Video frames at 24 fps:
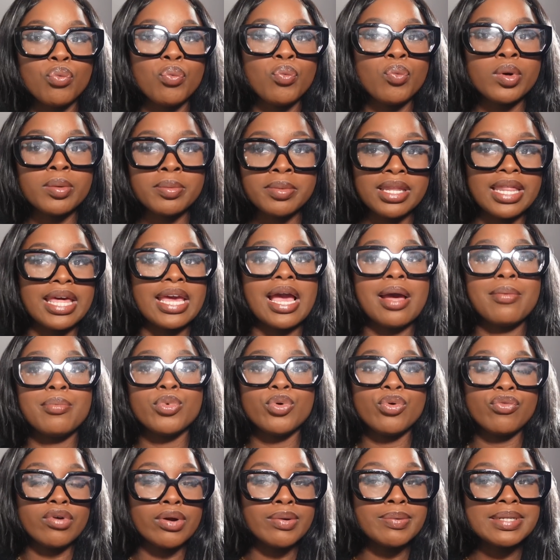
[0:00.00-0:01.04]
women, like, I'm
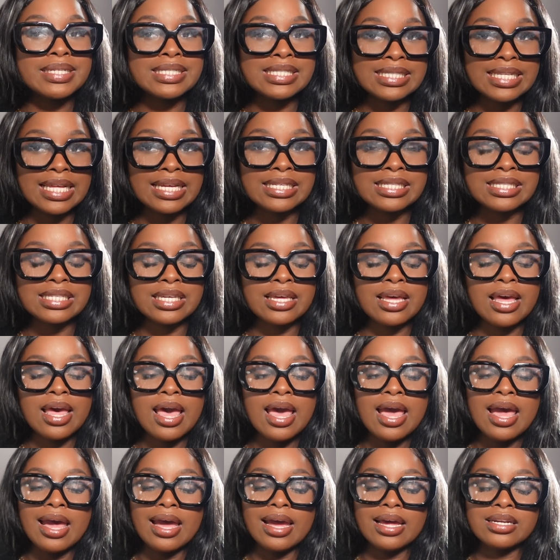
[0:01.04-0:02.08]
grown and sexy.
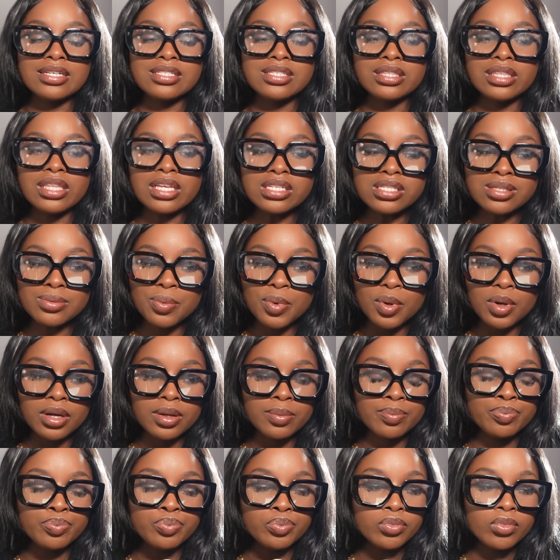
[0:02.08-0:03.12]
And it's this
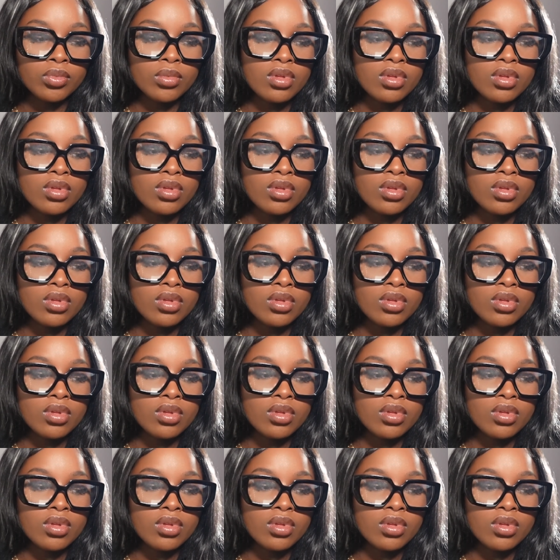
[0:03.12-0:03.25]
one,